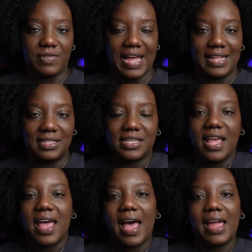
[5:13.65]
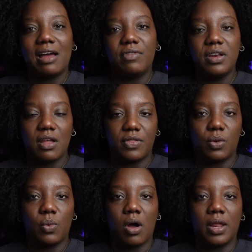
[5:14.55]
Vans. I have another
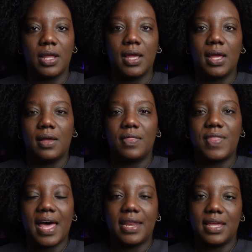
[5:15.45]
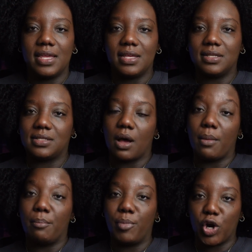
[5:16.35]
one that is
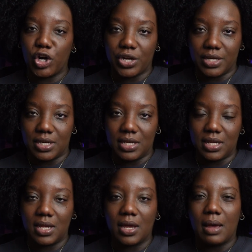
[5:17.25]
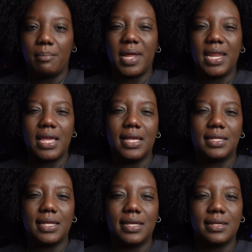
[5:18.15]
burgundy, but it
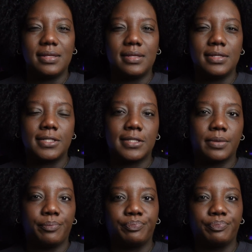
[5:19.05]
is,